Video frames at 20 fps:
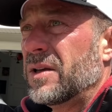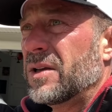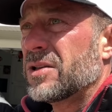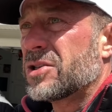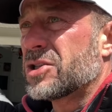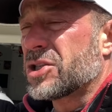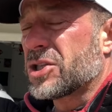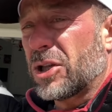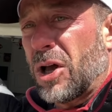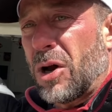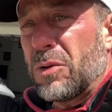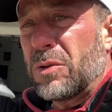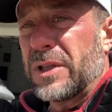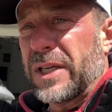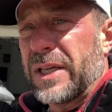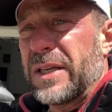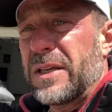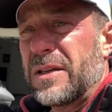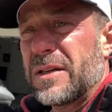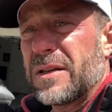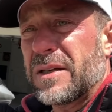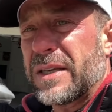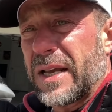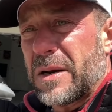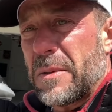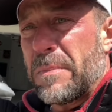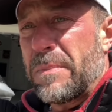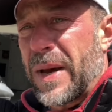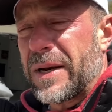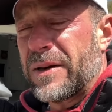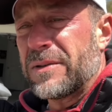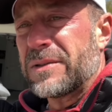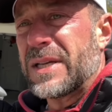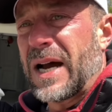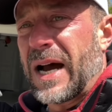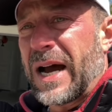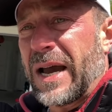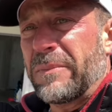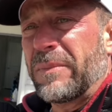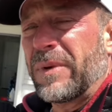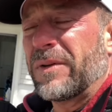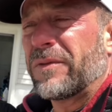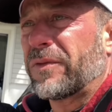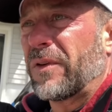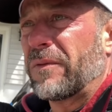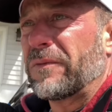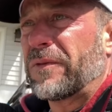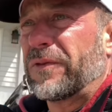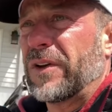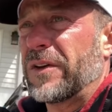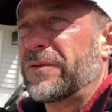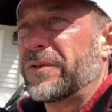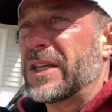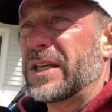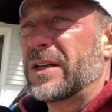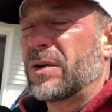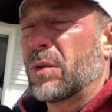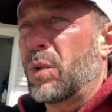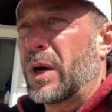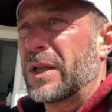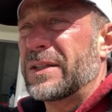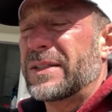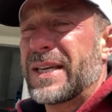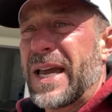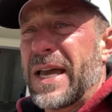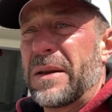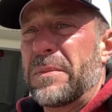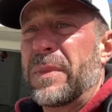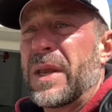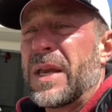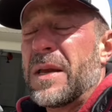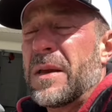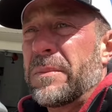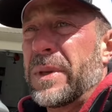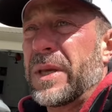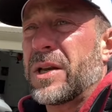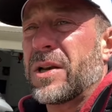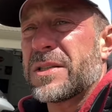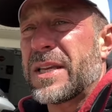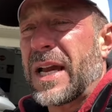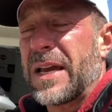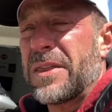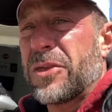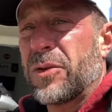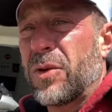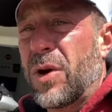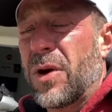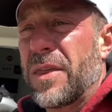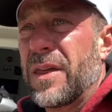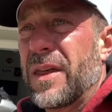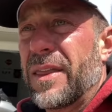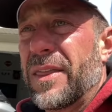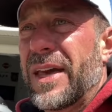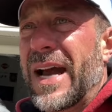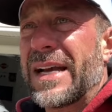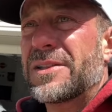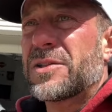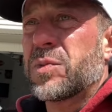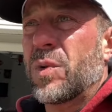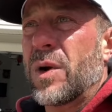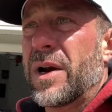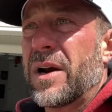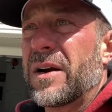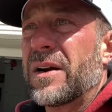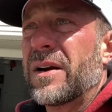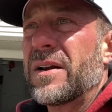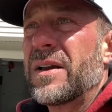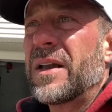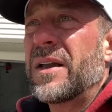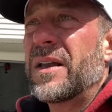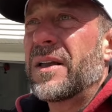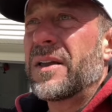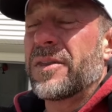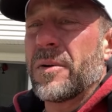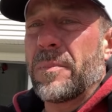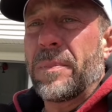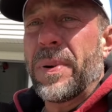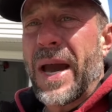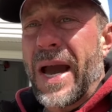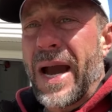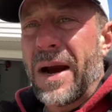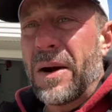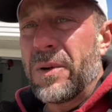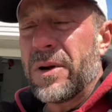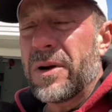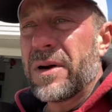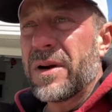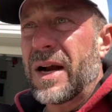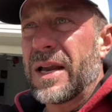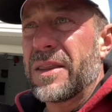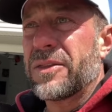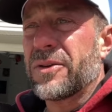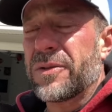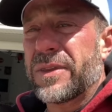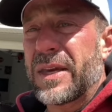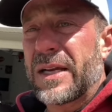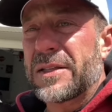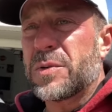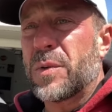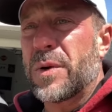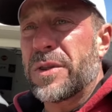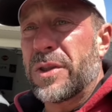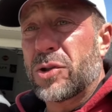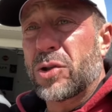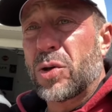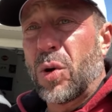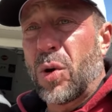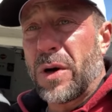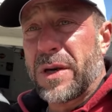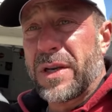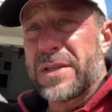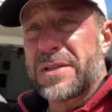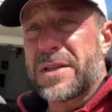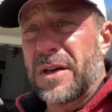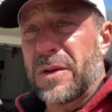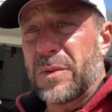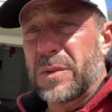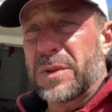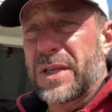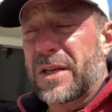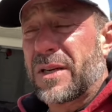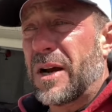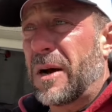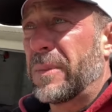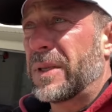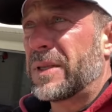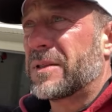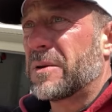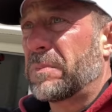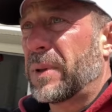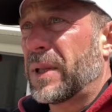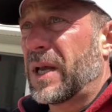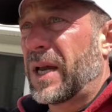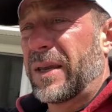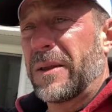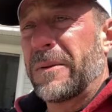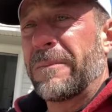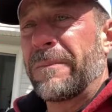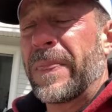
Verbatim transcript: slowly, get a better time from fifty to one ten, because I thought that's where the power, I thought that's where the torque is going to come into play.